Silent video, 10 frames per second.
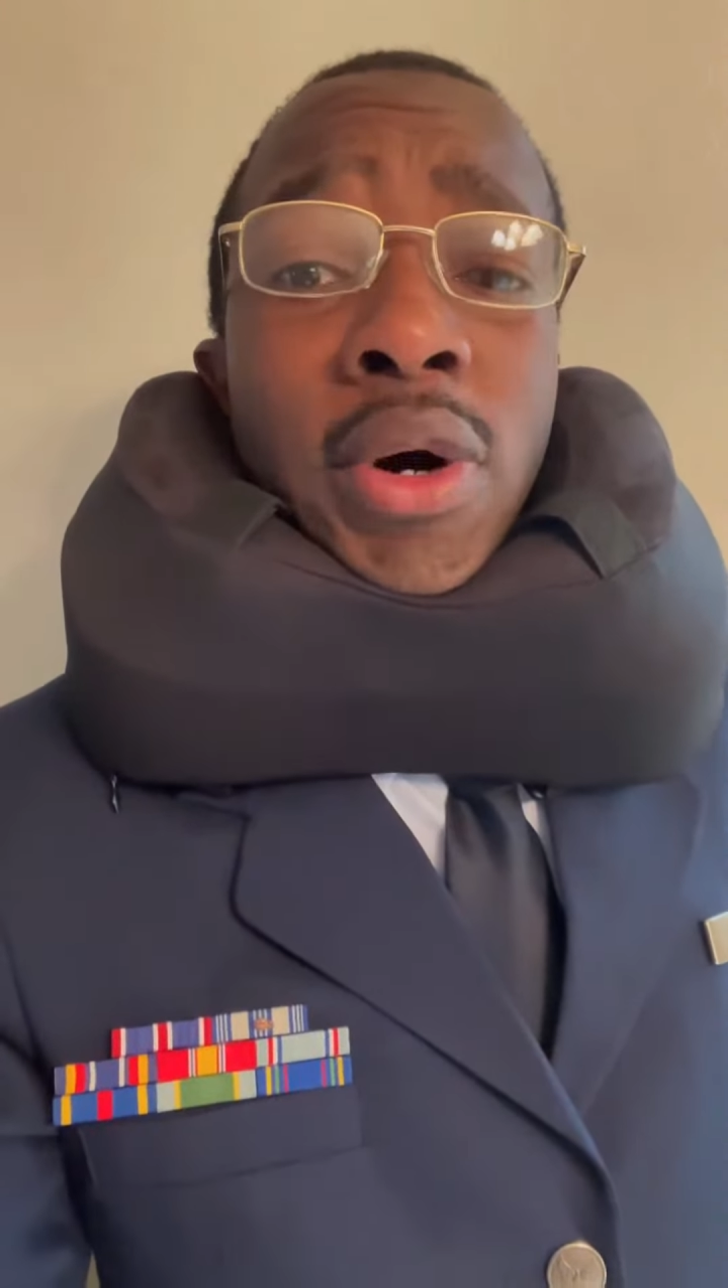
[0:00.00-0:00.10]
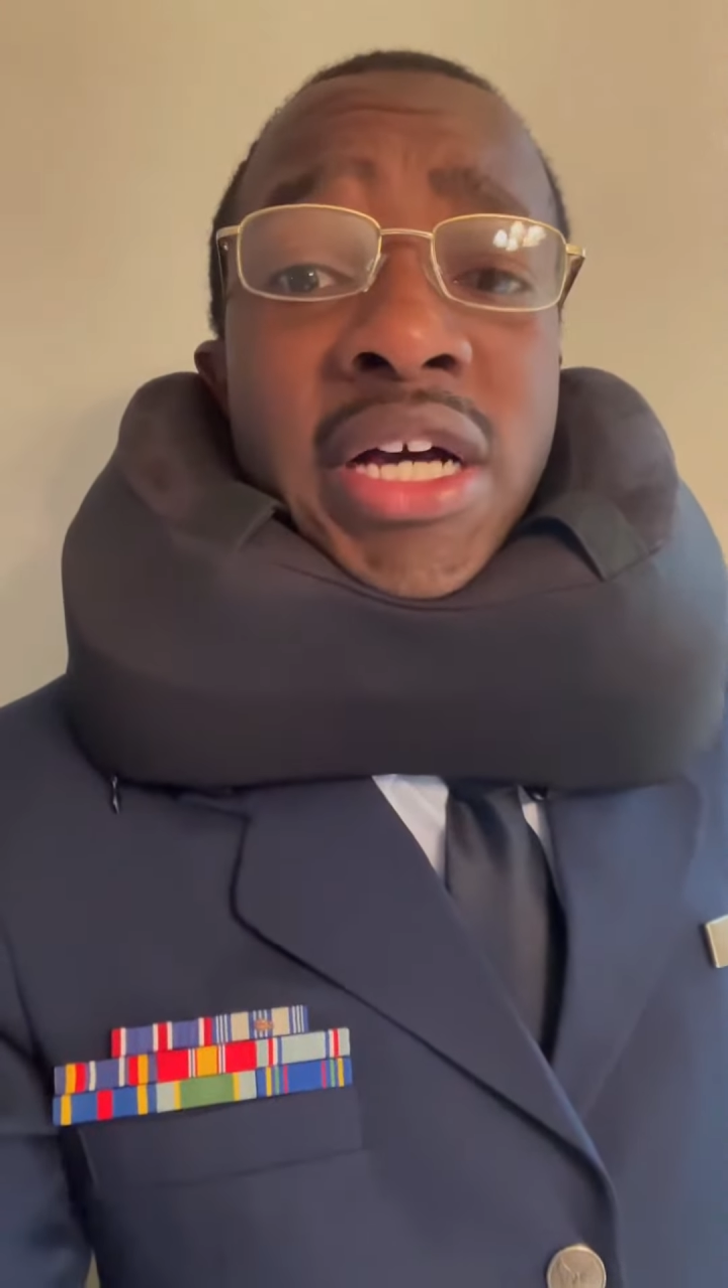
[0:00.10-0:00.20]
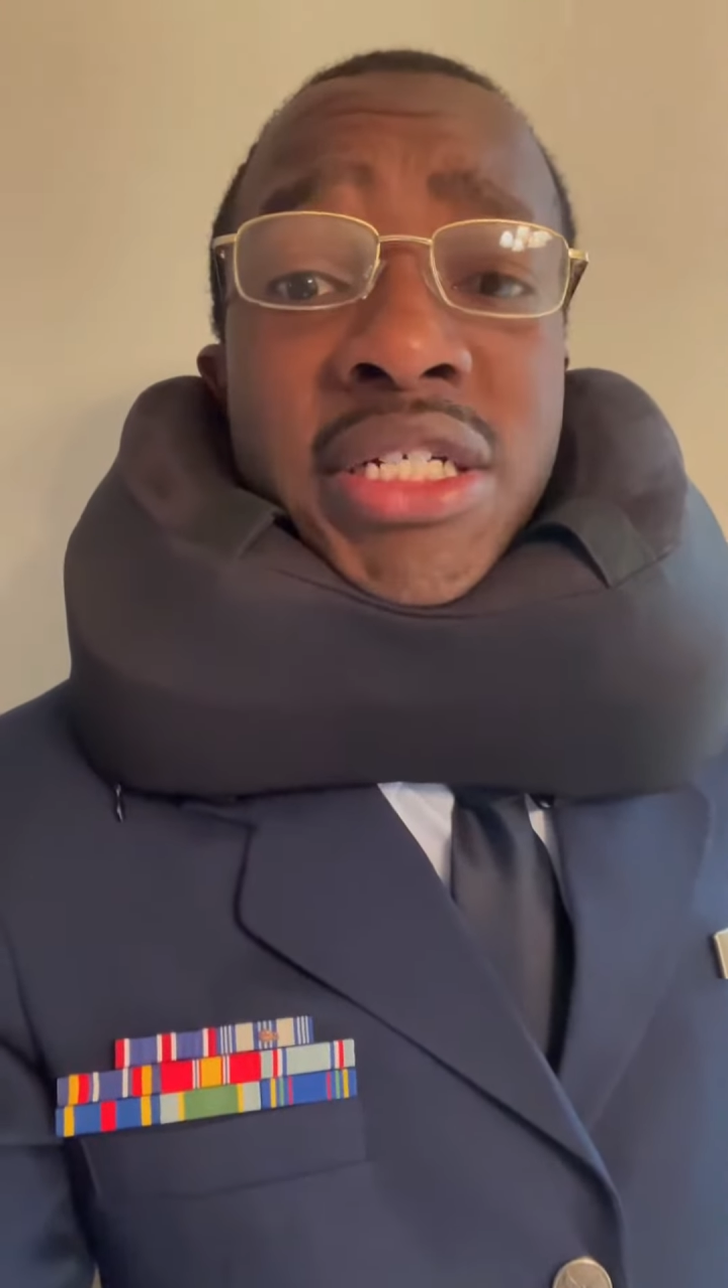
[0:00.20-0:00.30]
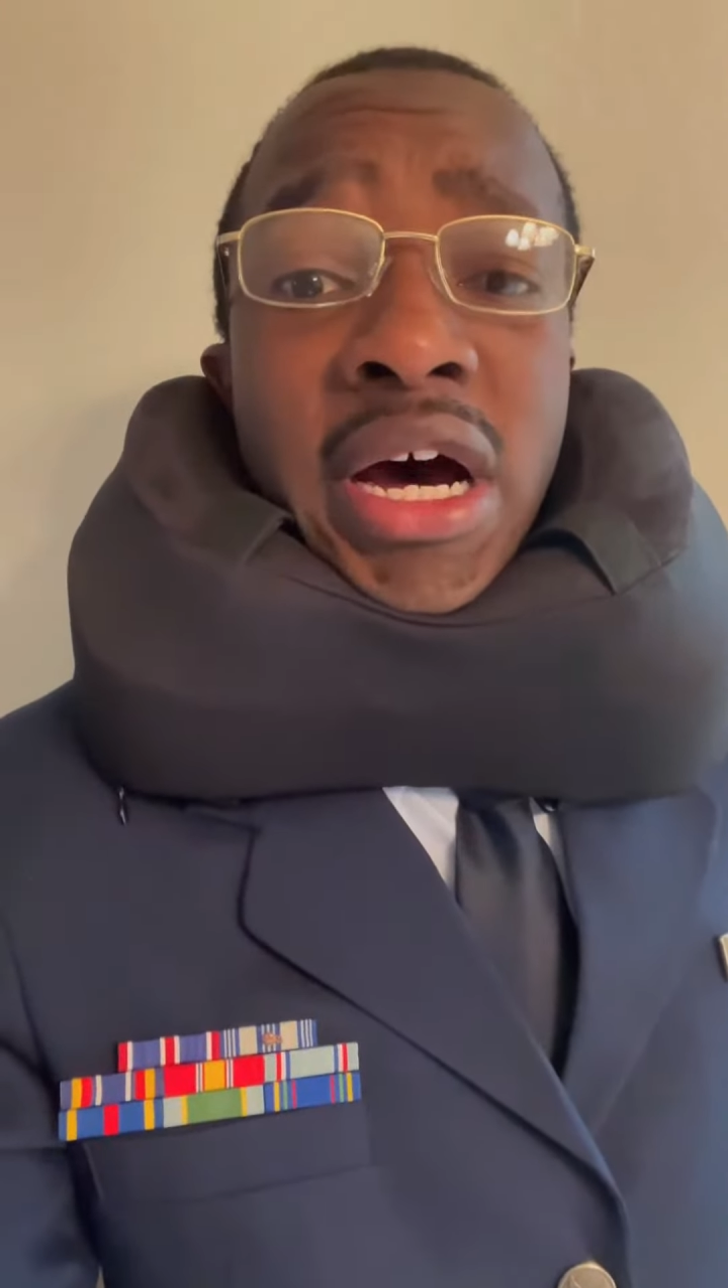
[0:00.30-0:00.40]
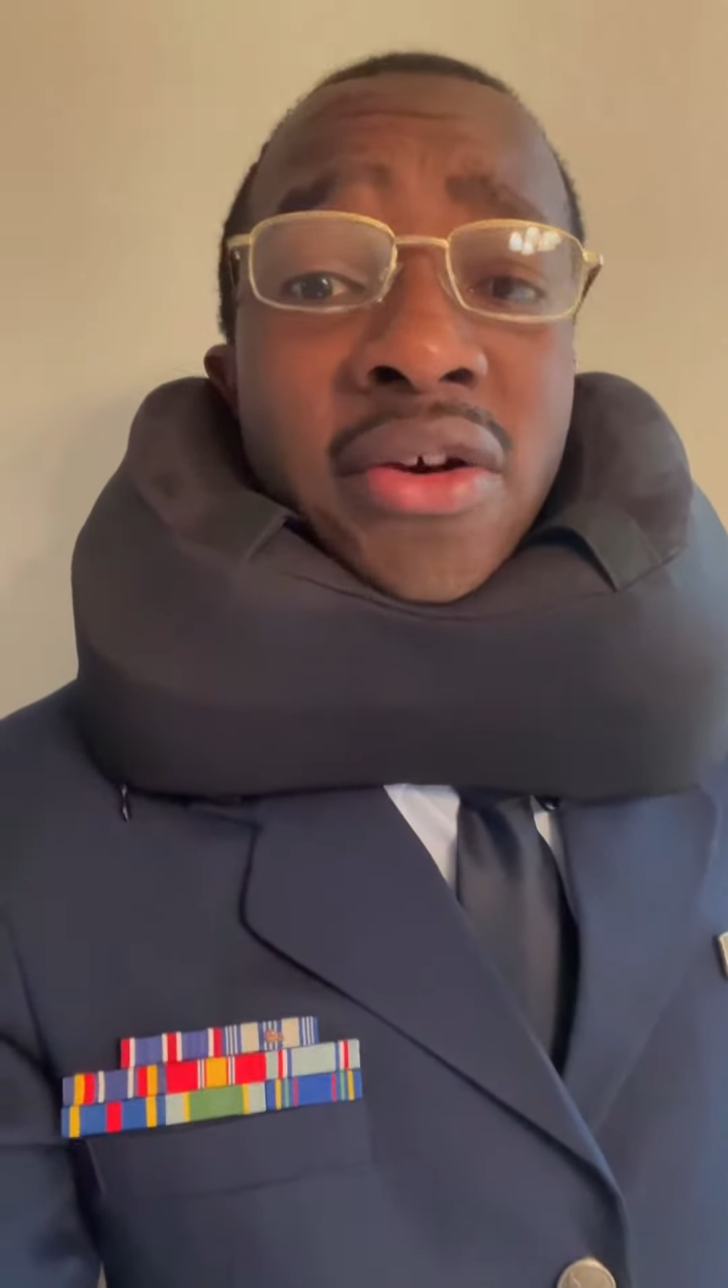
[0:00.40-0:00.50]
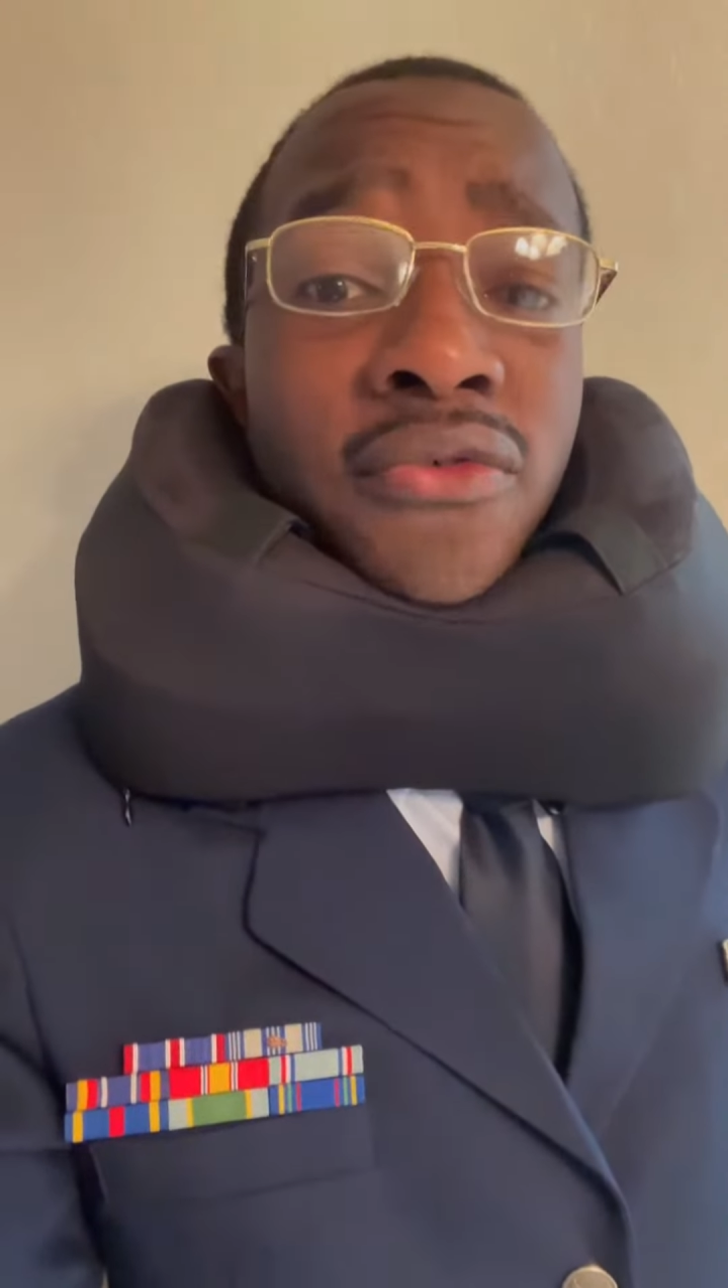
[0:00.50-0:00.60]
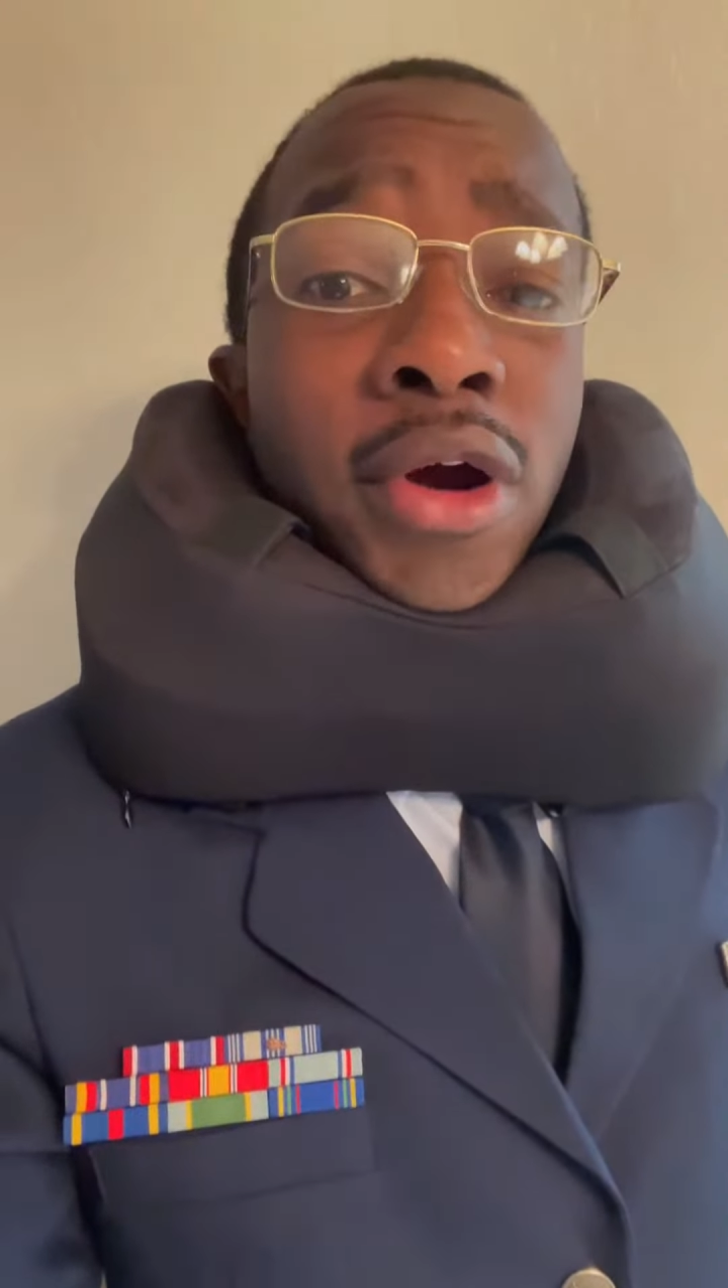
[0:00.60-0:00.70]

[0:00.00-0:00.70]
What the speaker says: I shouted for